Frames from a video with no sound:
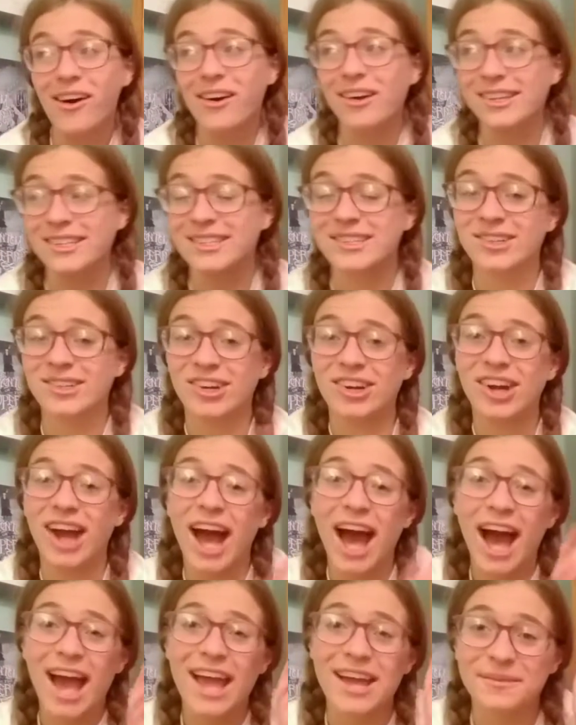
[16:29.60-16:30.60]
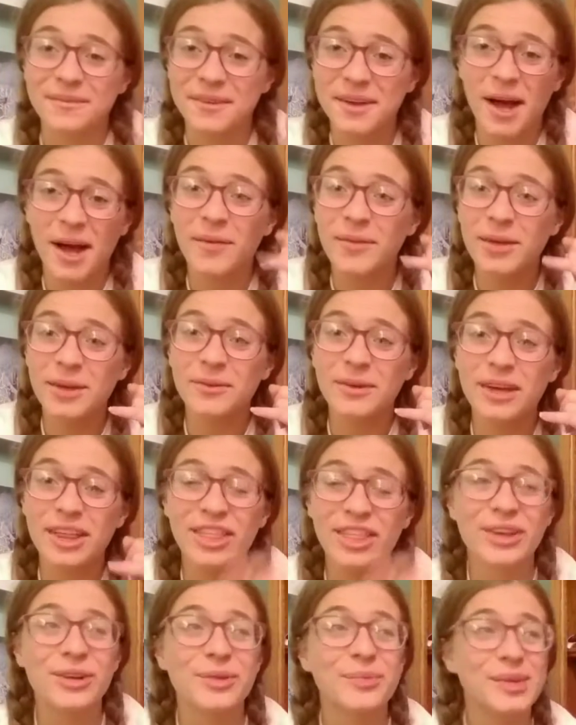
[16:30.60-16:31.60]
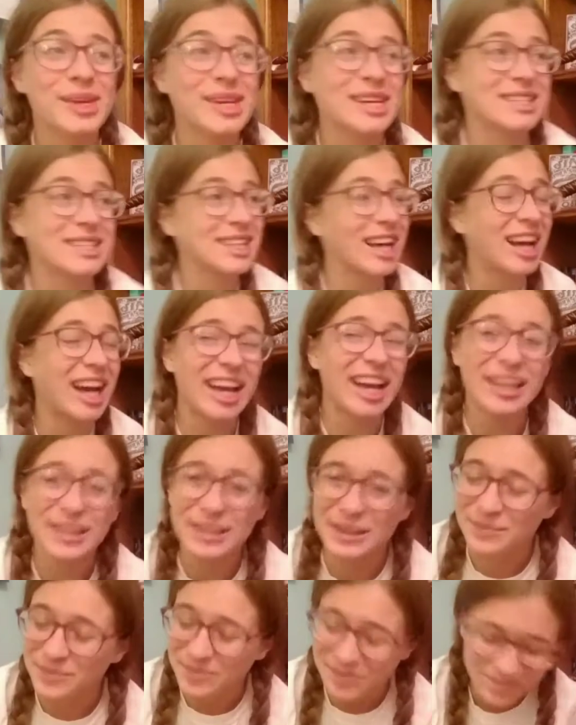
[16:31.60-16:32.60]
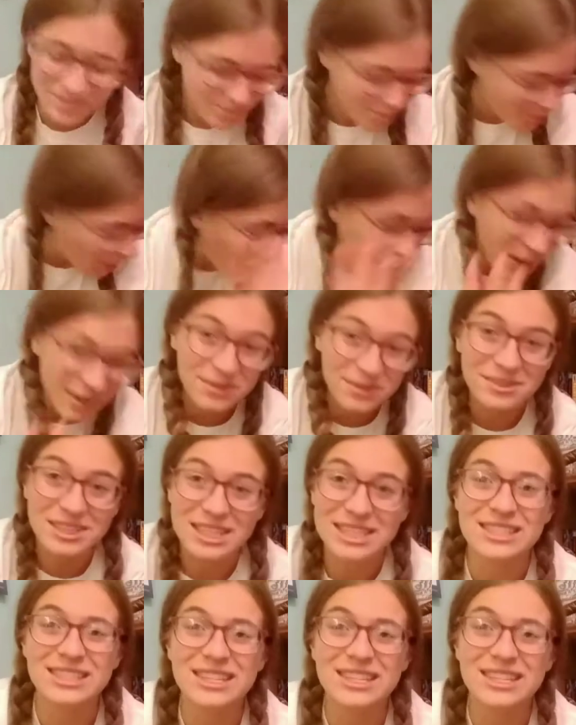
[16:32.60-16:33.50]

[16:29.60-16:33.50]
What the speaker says: sir, I am coming with you because I am part of this